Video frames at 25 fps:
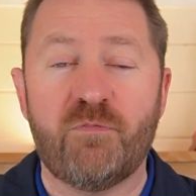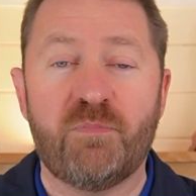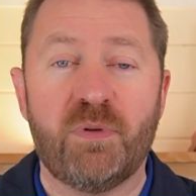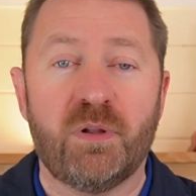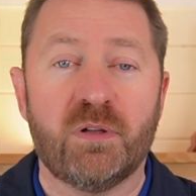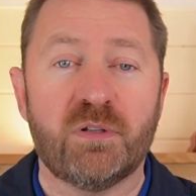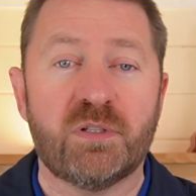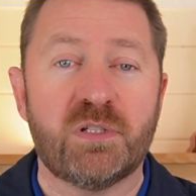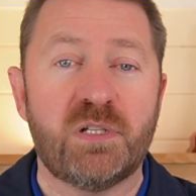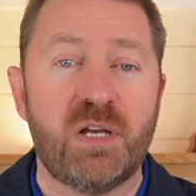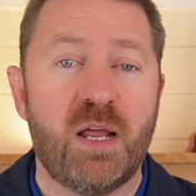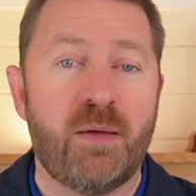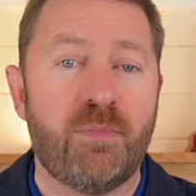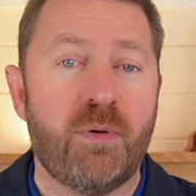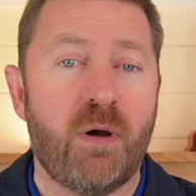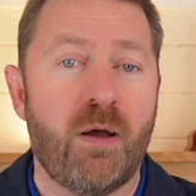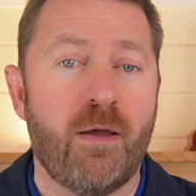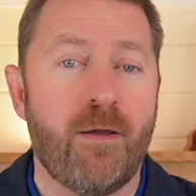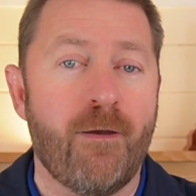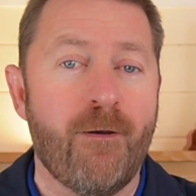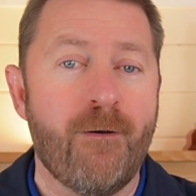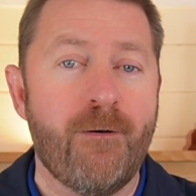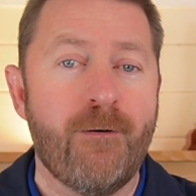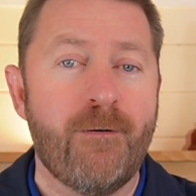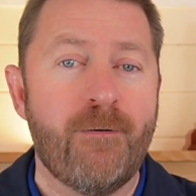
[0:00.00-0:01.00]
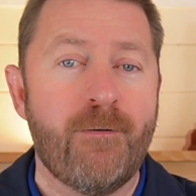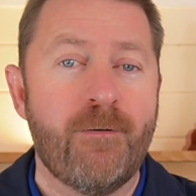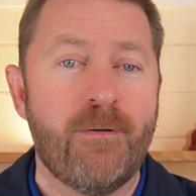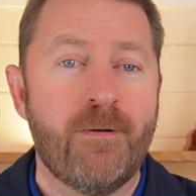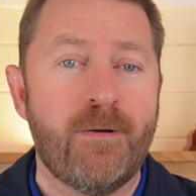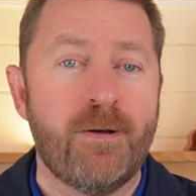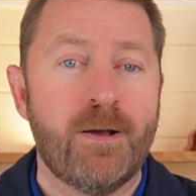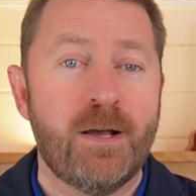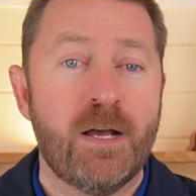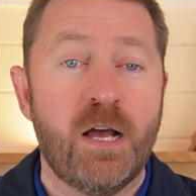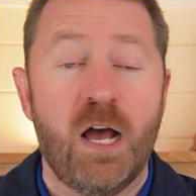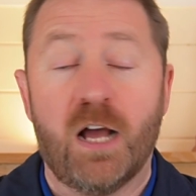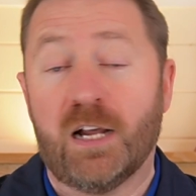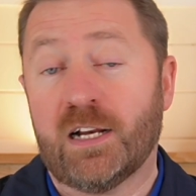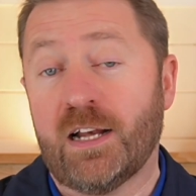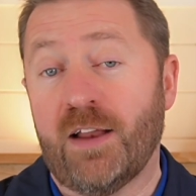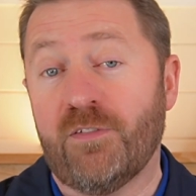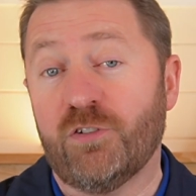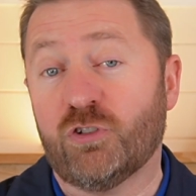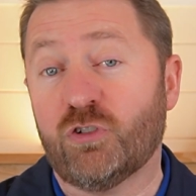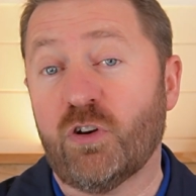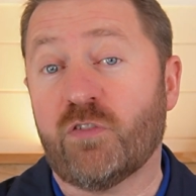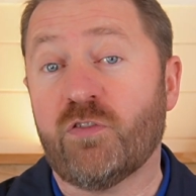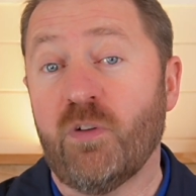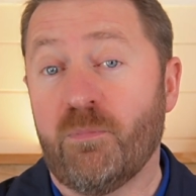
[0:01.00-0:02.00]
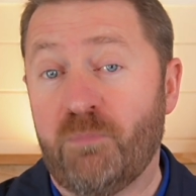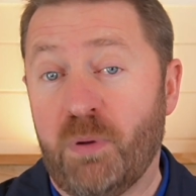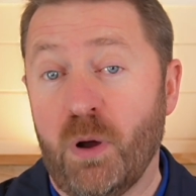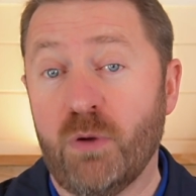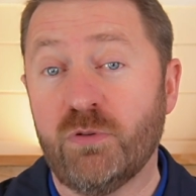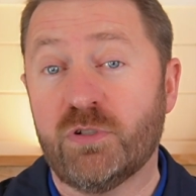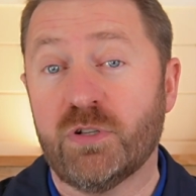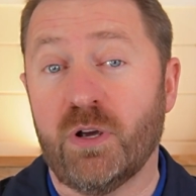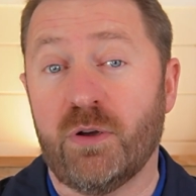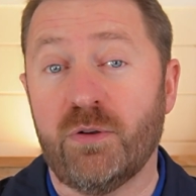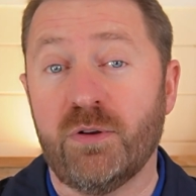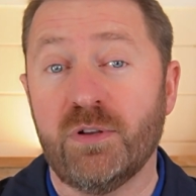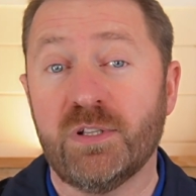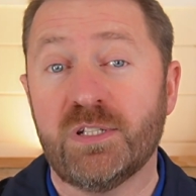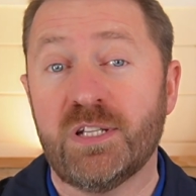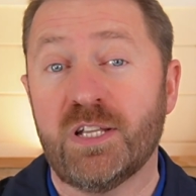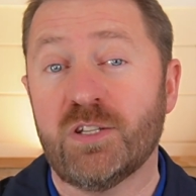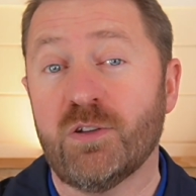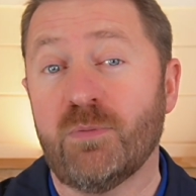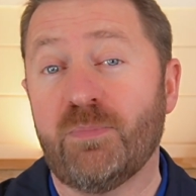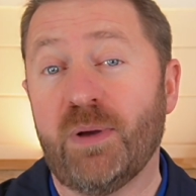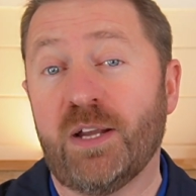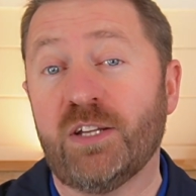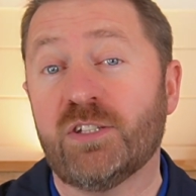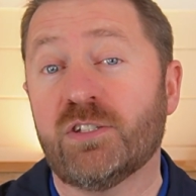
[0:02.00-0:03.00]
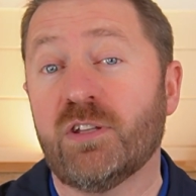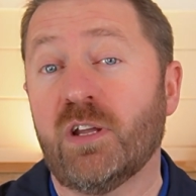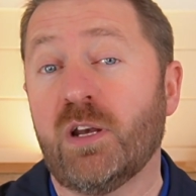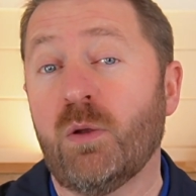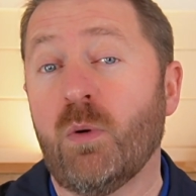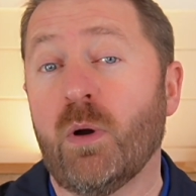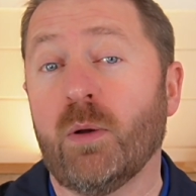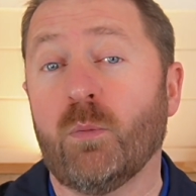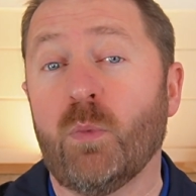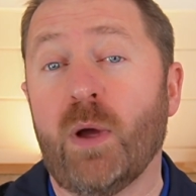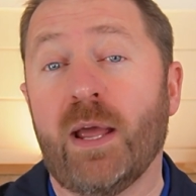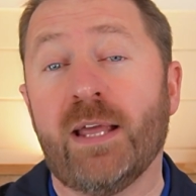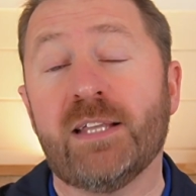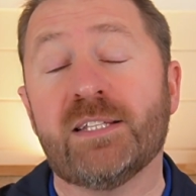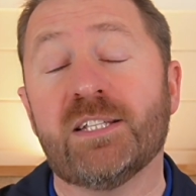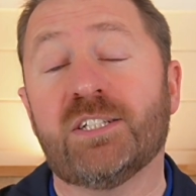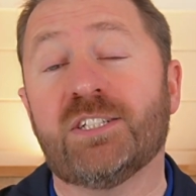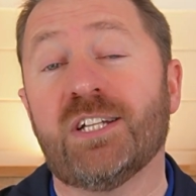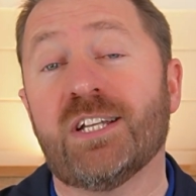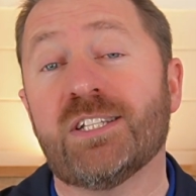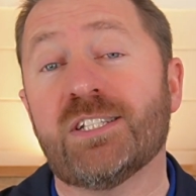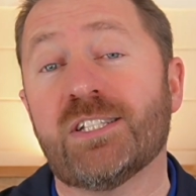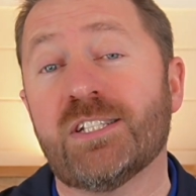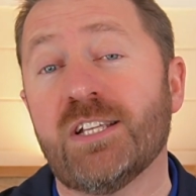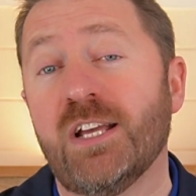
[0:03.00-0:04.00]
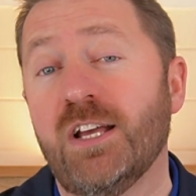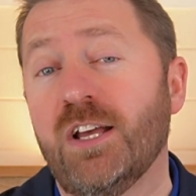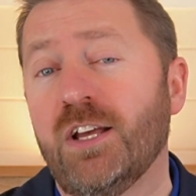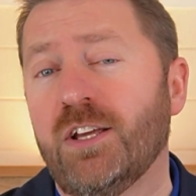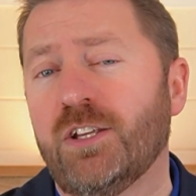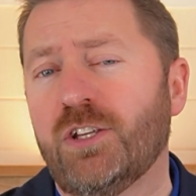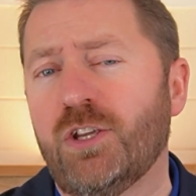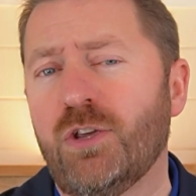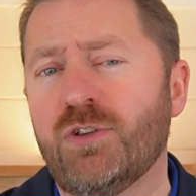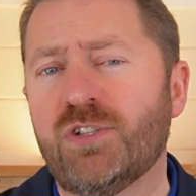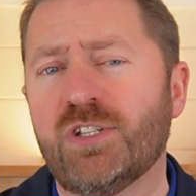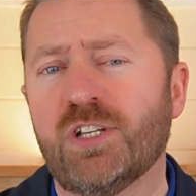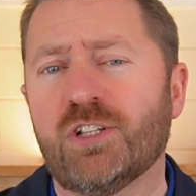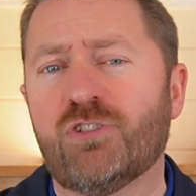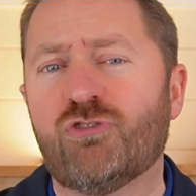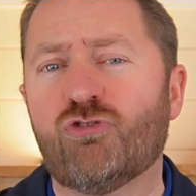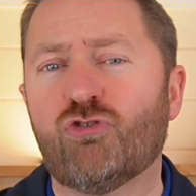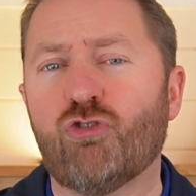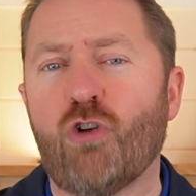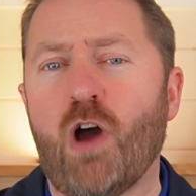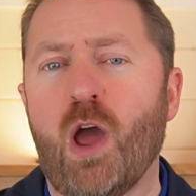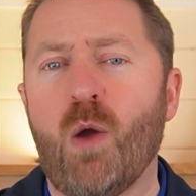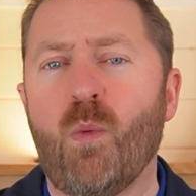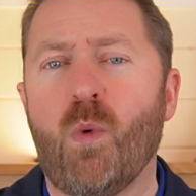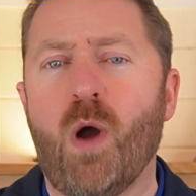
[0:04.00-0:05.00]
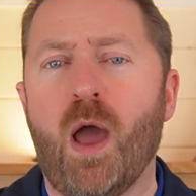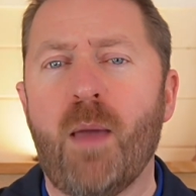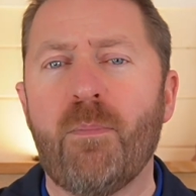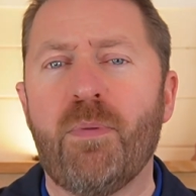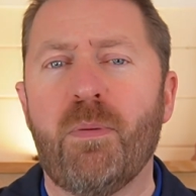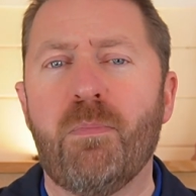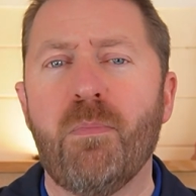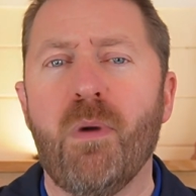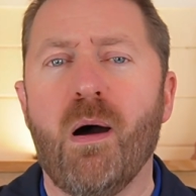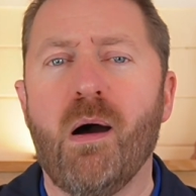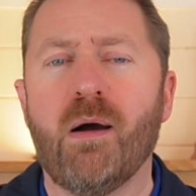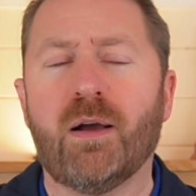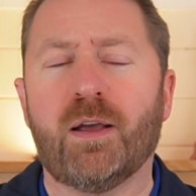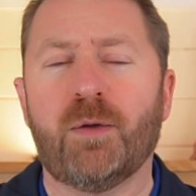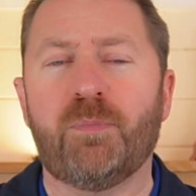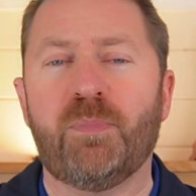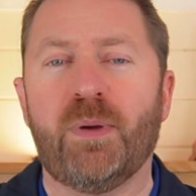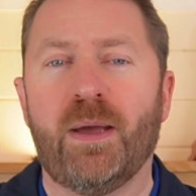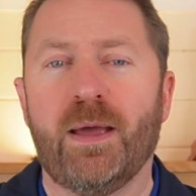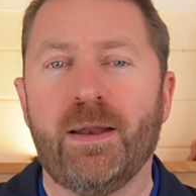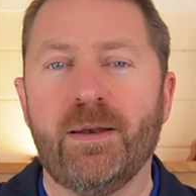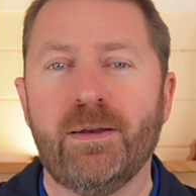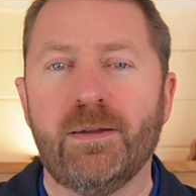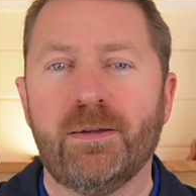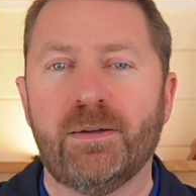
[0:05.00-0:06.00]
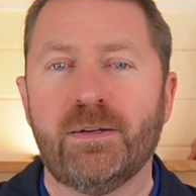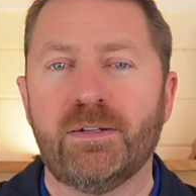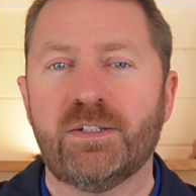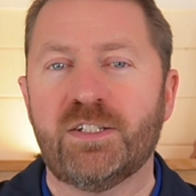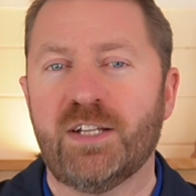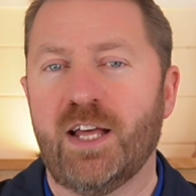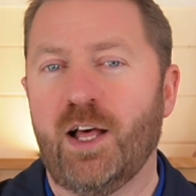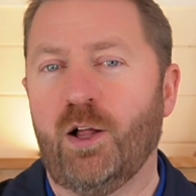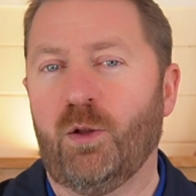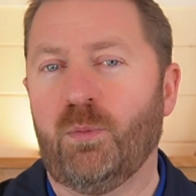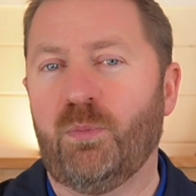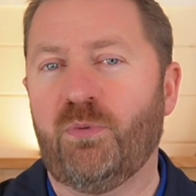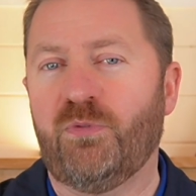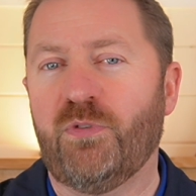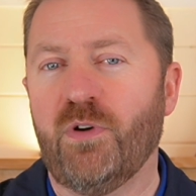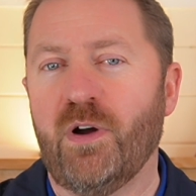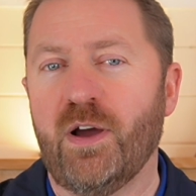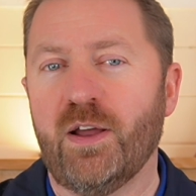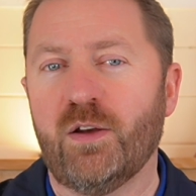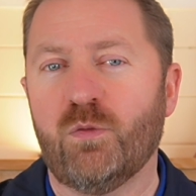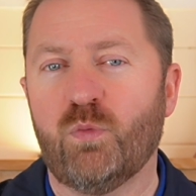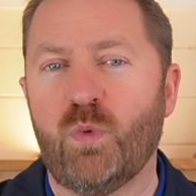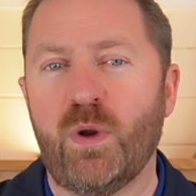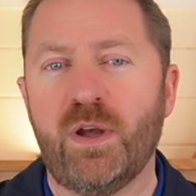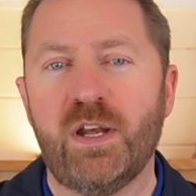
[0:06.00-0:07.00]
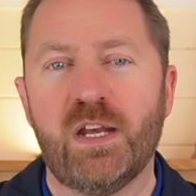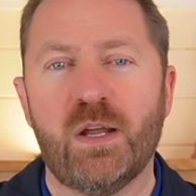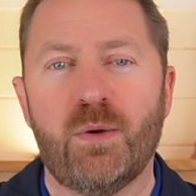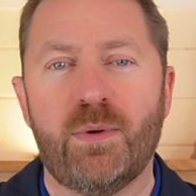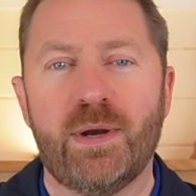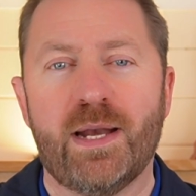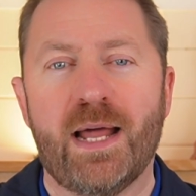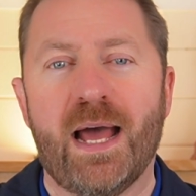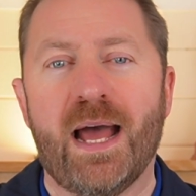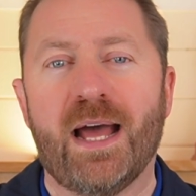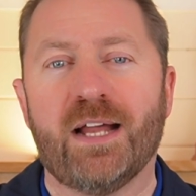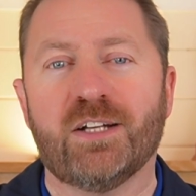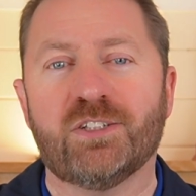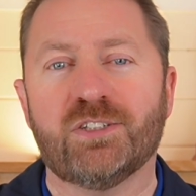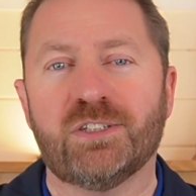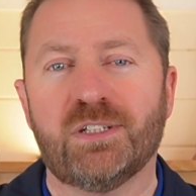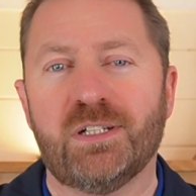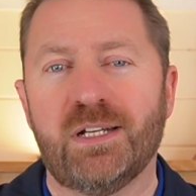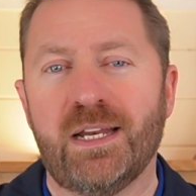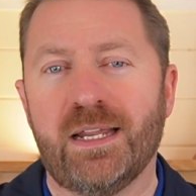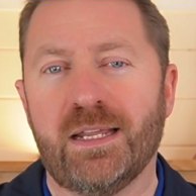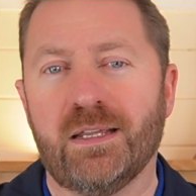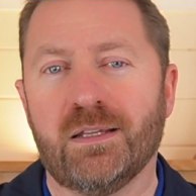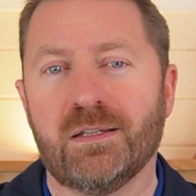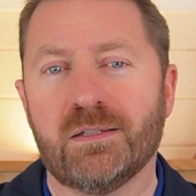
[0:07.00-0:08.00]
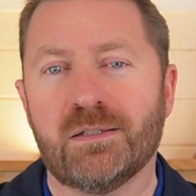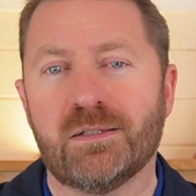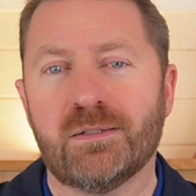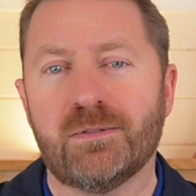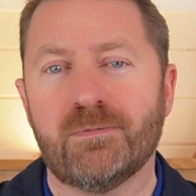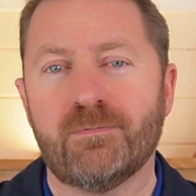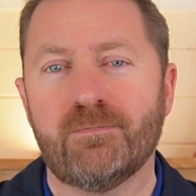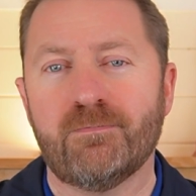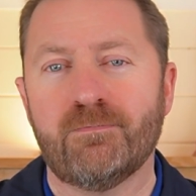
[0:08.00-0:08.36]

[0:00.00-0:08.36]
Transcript: belts nearby. A clever trick for boat owners is on page 31, where he suggests using a dry wipe marker pen to help find window and hatch leaks.